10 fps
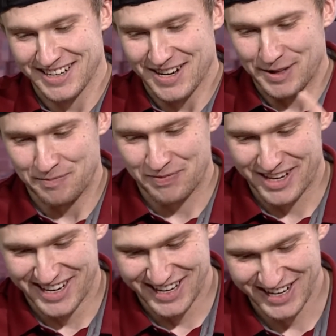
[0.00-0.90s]
Matt
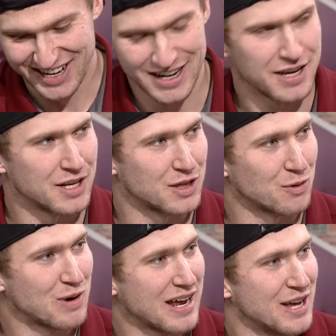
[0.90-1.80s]
coming at you guys.
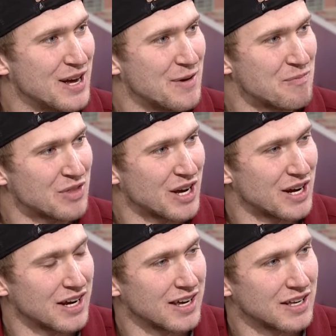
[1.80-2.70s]
They enjoyed
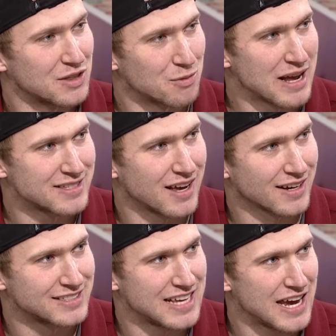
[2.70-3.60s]
that. The Red Sox
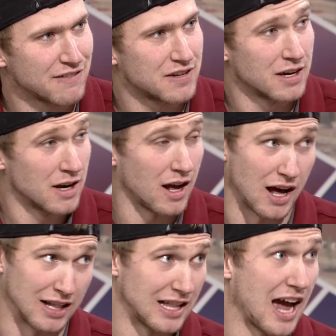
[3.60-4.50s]
saved
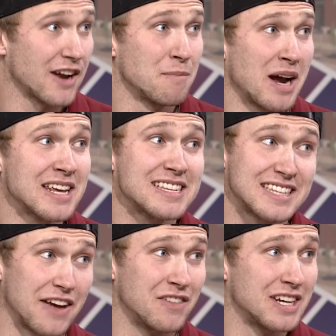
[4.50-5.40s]
a lot of money,
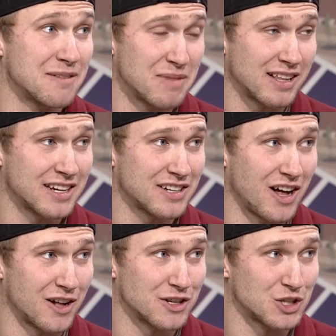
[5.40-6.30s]
$70 million
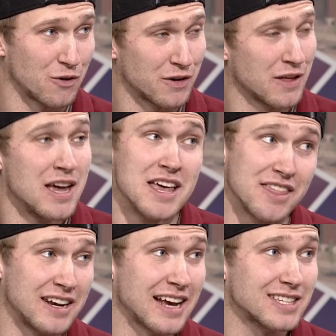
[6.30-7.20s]
over the
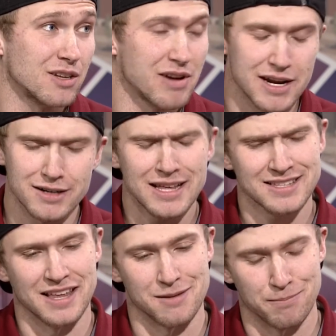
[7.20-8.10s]
next 3 years. That's
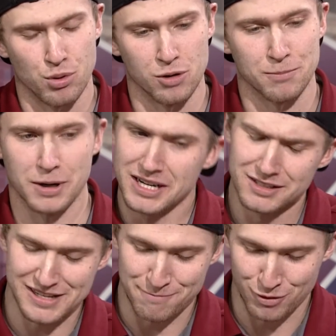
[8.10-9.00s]
not the important part. Here's
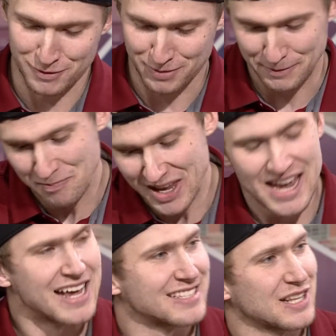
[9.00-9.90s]
the important part,
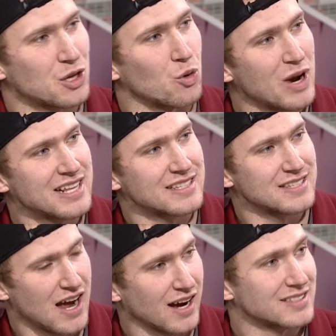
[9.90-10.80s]
is that the Red
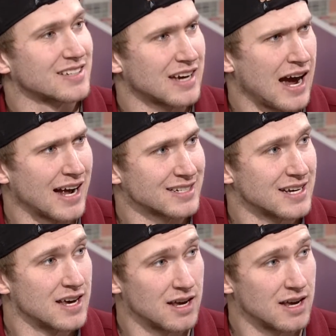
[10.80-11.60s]
Sox got